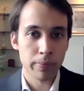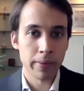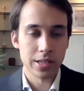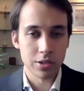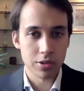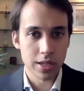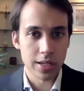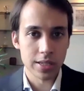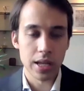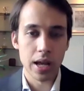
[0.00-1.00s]
P A T and you sit
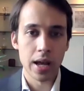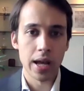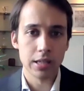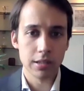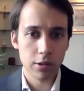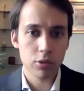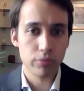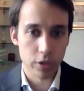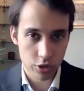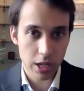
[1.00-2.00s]
it uh, at your local
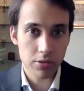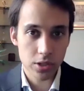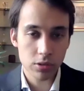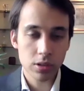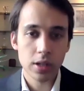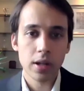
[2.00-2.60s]
British Council.